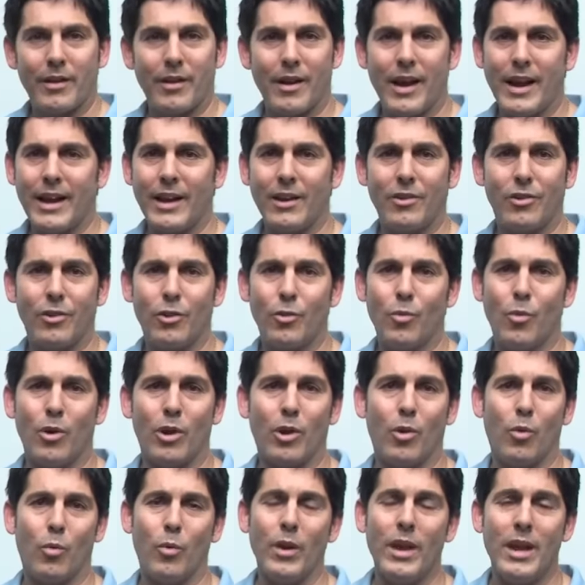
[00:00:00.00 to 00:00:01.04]
I can do
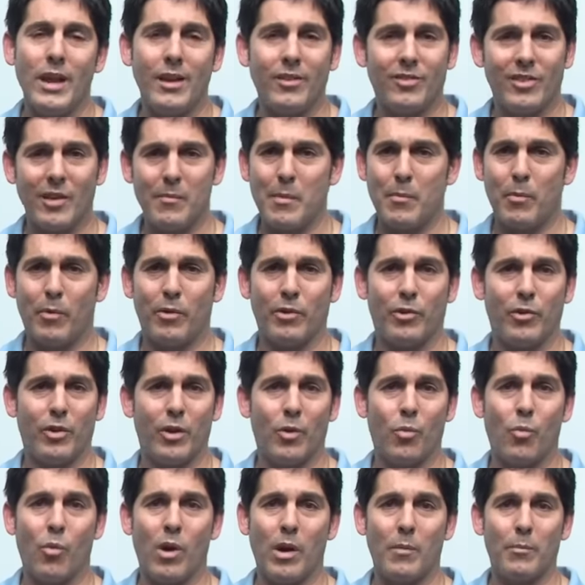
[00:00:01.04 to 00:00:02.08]
one a week. Some people are
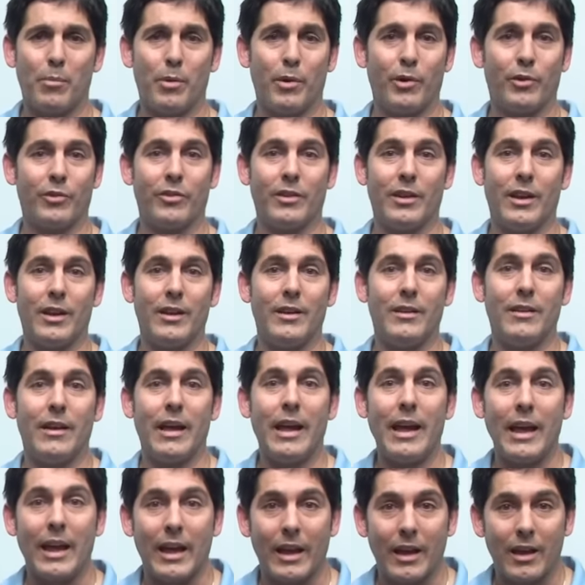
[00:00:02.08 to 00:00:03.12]
doing one person a
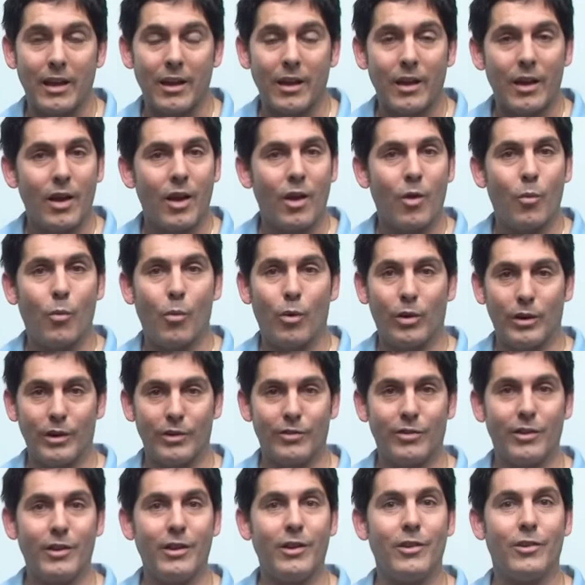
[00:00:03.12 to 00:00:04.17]
day. Well,
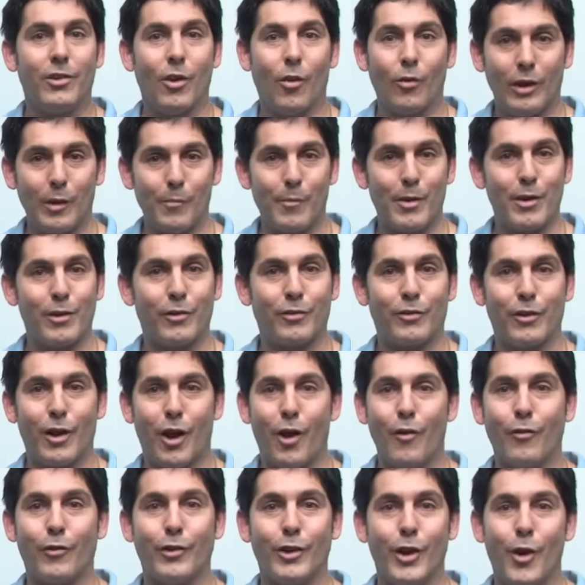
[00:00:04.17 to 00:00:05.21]
listen, don't limit
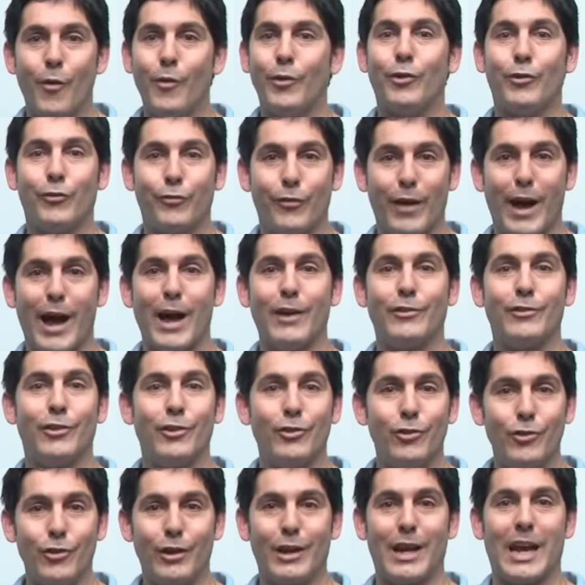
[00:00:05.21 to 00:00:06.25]
yourself. Go as fast
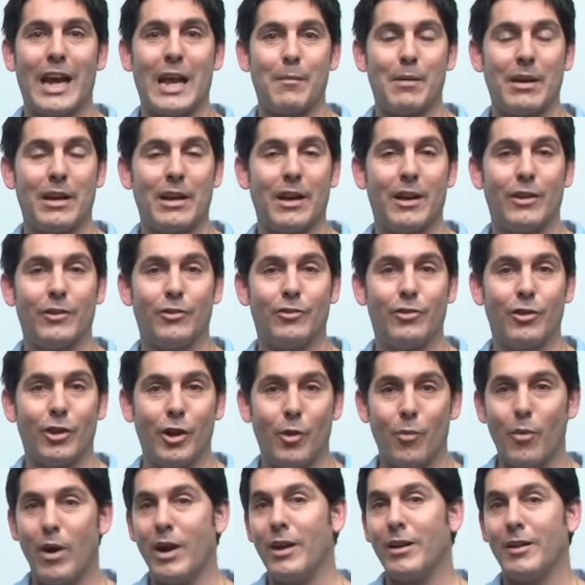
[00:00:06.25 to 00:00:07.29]
as you can, because you know
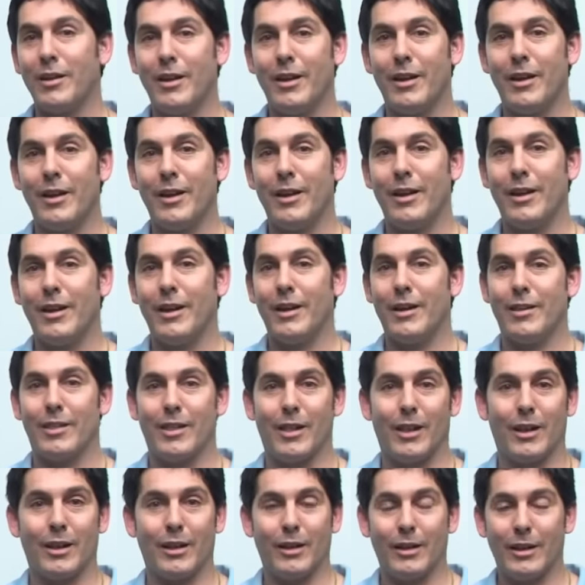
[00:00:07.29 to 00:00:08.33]
what?
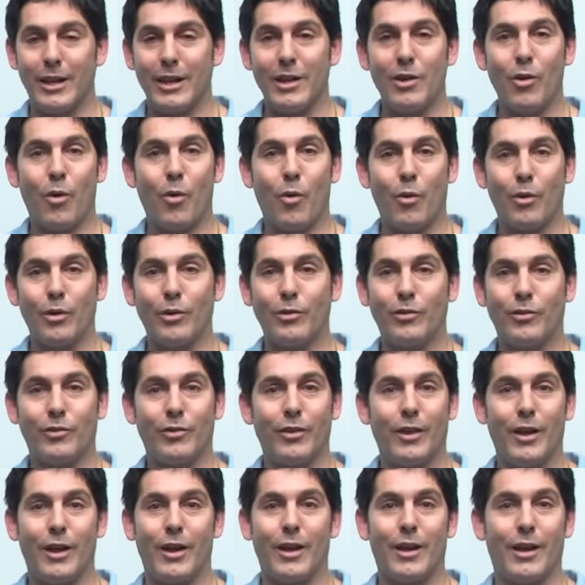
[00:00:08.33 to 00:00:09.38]
The lead horse,
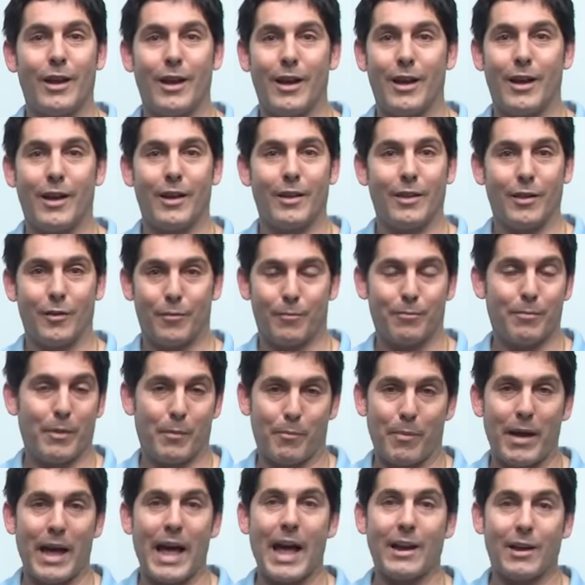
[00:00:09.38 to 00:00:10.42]
the
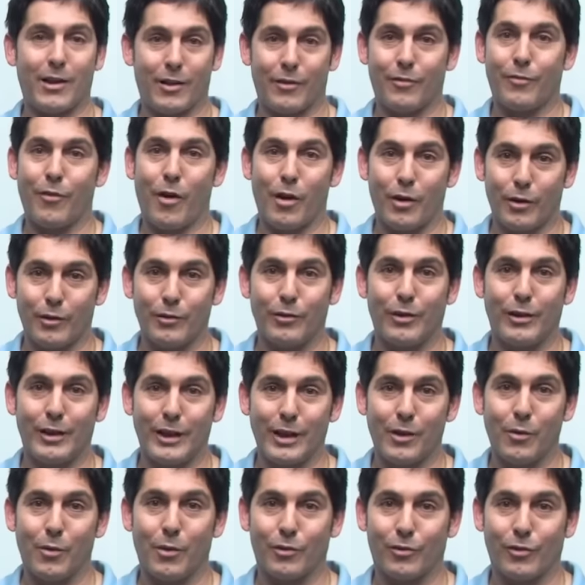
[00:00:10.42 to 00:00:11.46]
pack follows the
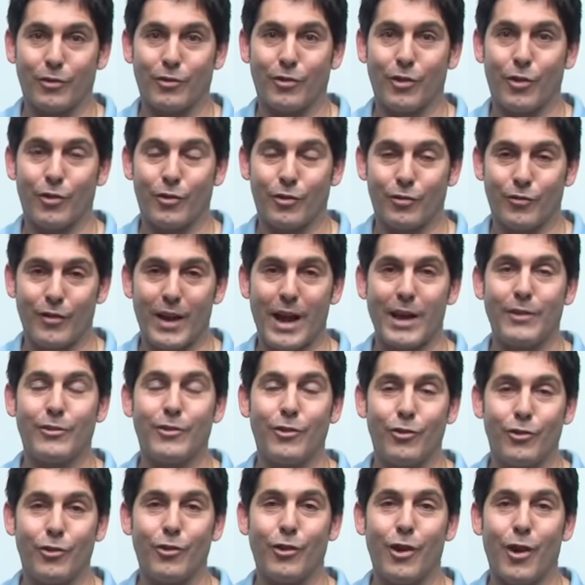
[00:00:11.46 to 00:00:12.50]
lead horse. And so as fast
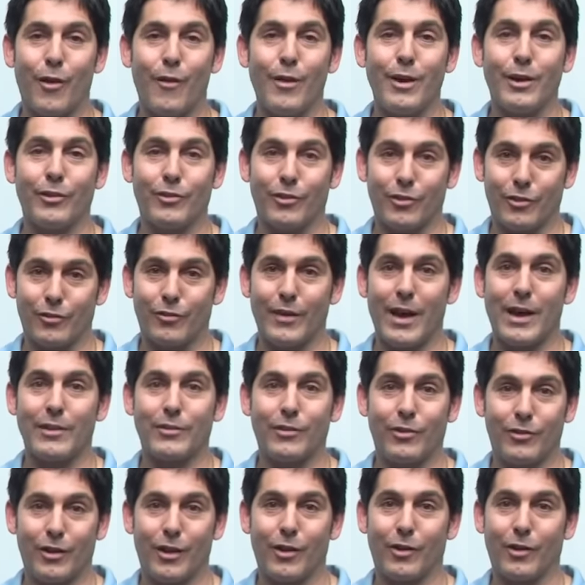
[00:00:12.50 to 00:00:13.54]
as you're going is as
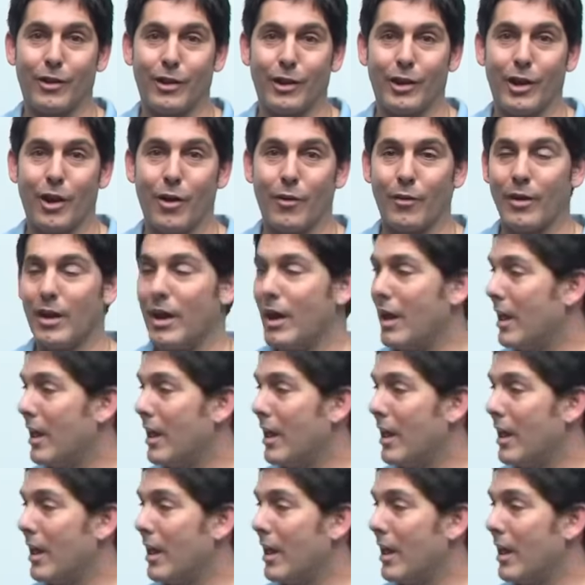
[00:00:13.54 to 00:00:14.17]
fast as they're going to go.